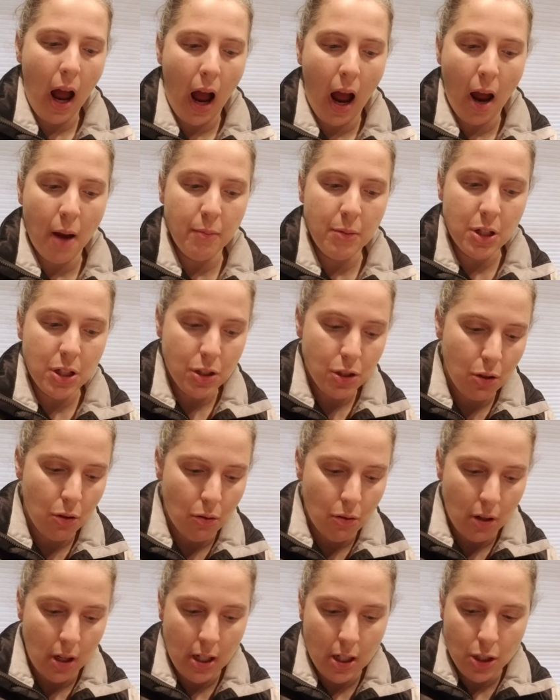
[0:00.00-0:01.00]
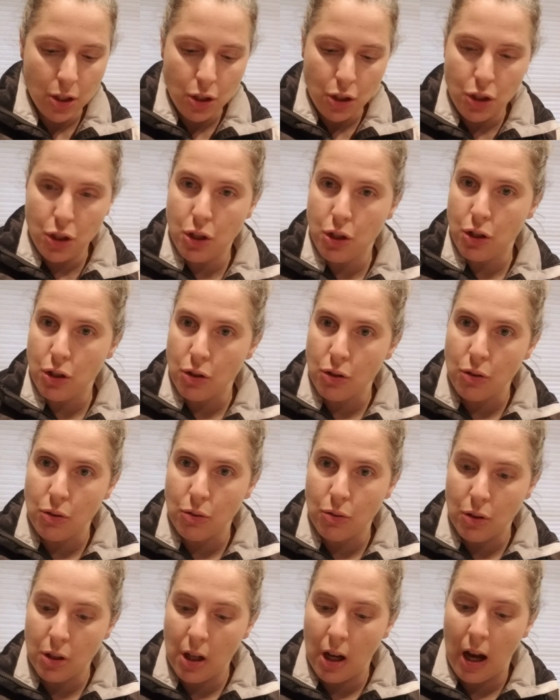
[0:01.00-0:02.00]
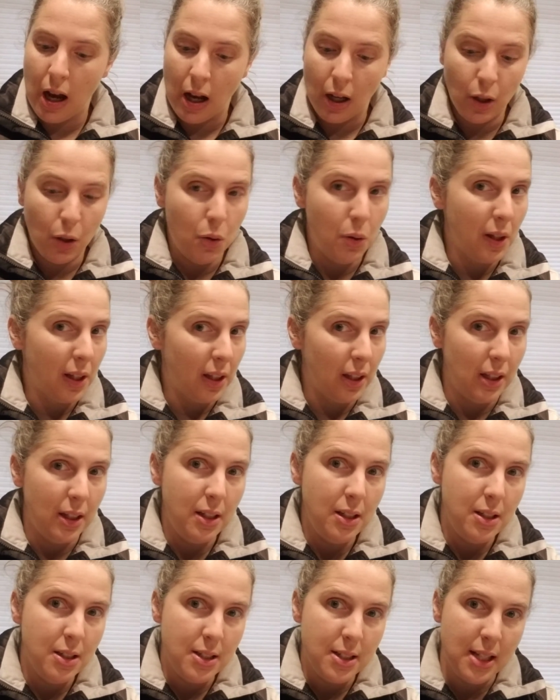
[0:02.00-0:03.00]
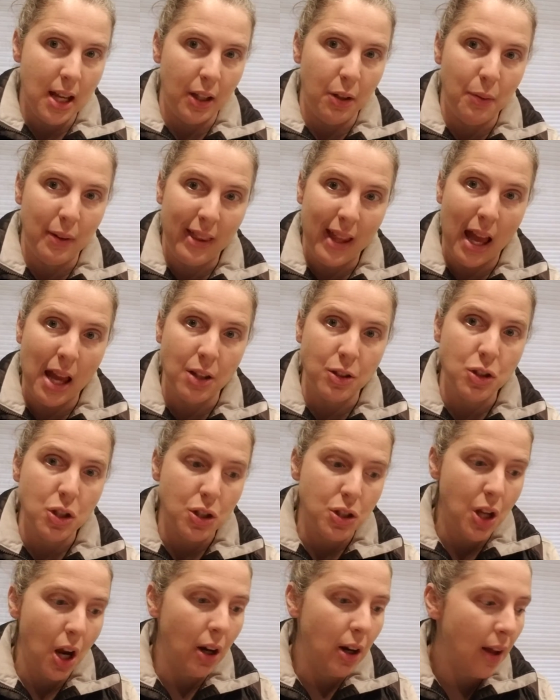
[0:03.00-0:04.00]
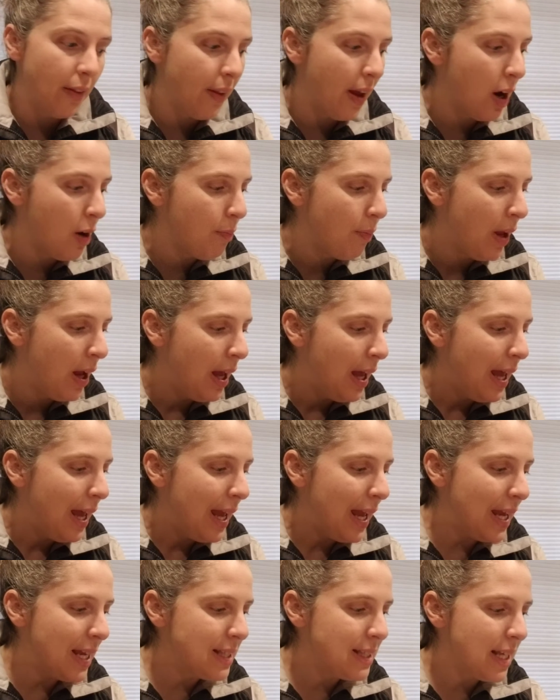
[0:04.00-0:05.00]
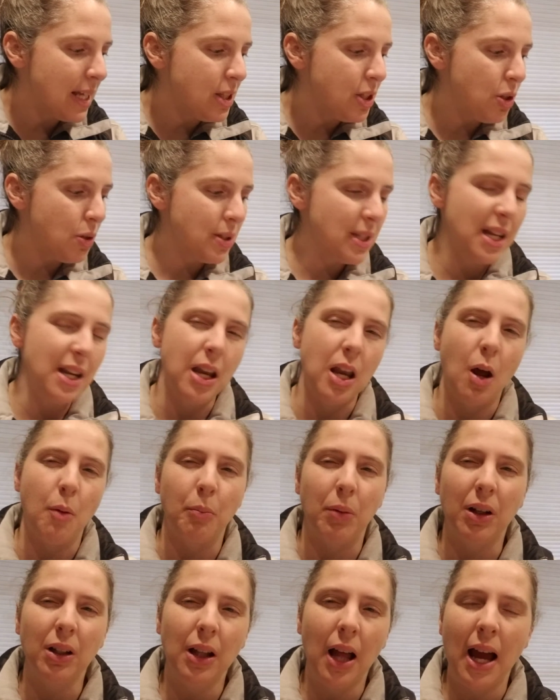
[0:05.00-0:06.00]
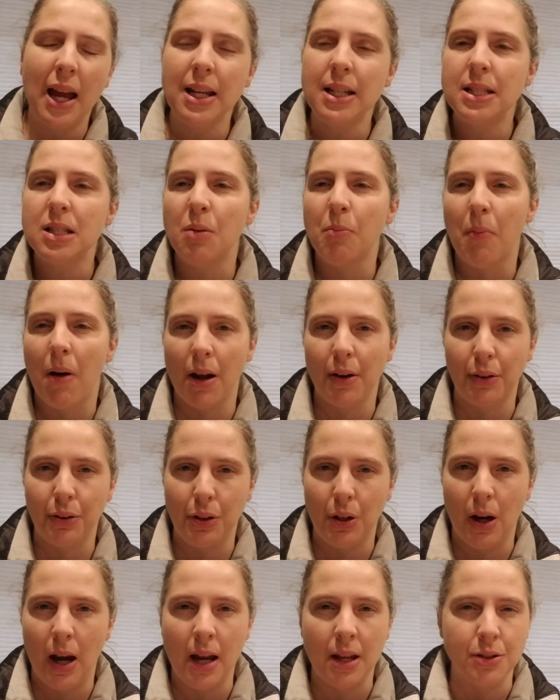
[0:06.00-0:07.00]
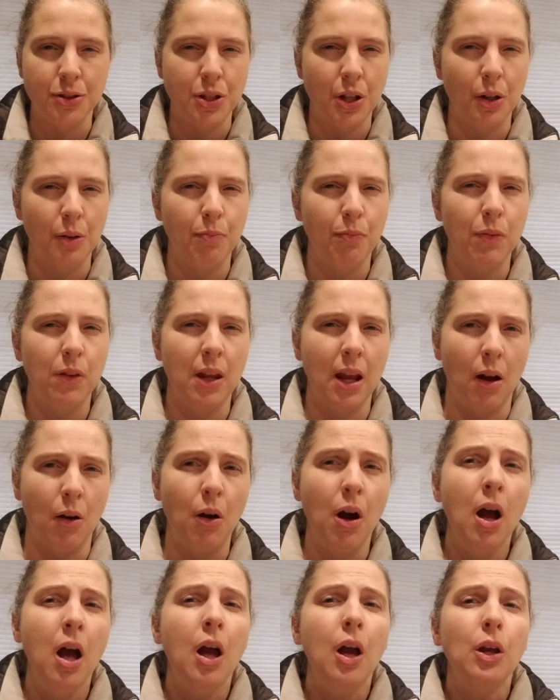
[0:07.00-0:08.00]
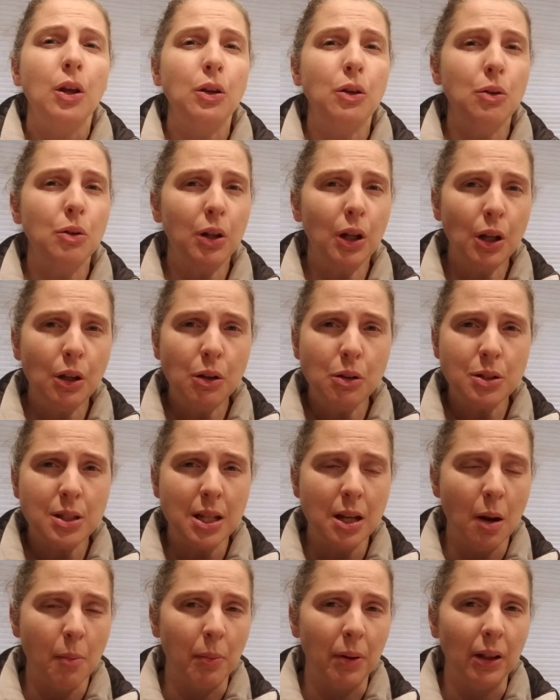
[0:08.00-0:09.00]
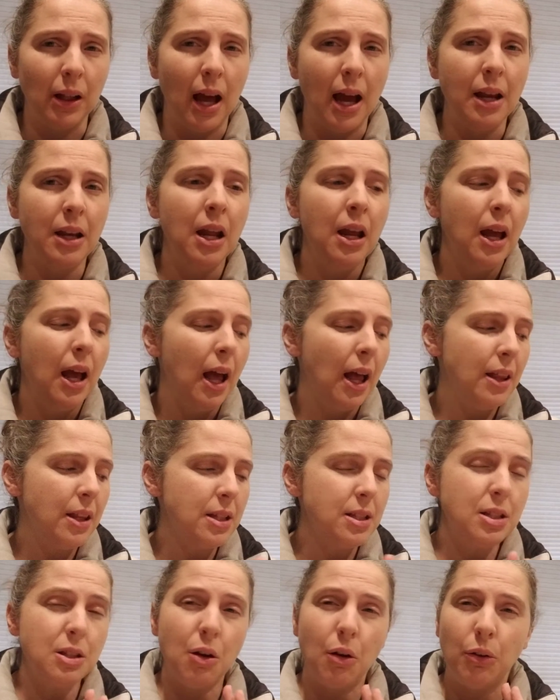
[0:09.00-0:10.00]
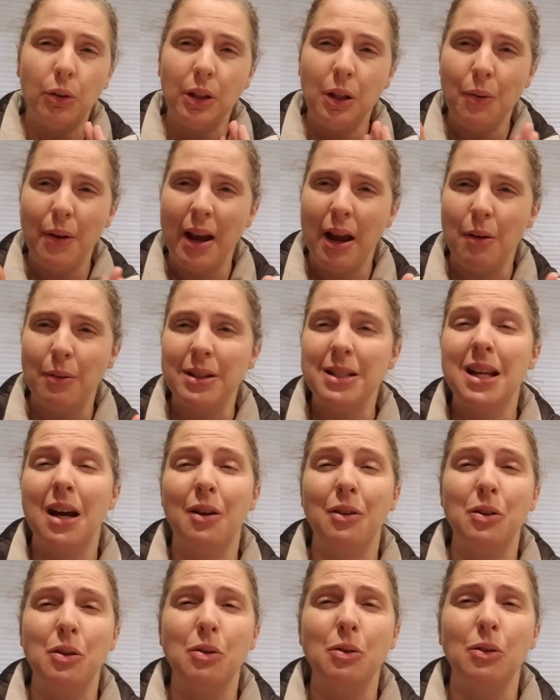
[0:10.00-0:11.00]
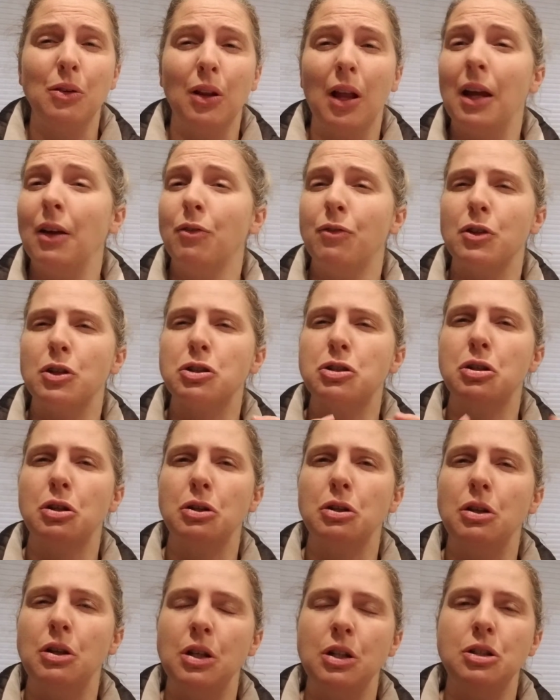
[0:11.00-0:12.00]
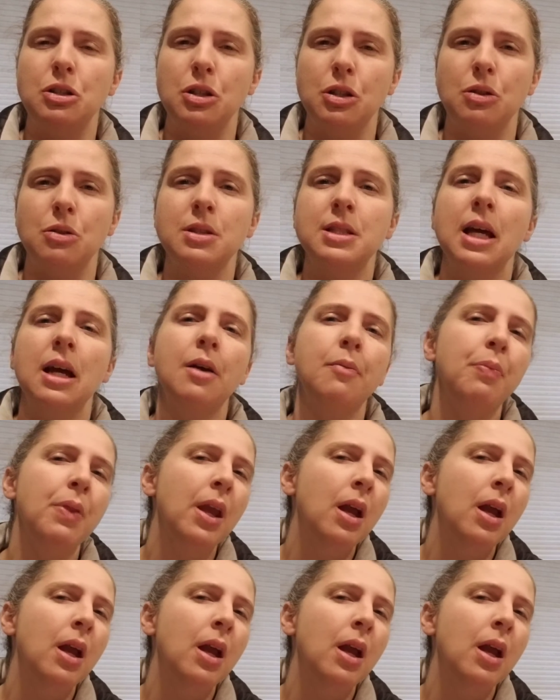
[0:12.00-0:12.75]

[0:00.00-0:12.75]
I'm just going to quickly tell you what the answers are on there. It says use a number line to model your answer. Now, you can use a number line, and this is the only way I would tell you, like for sure you need to use it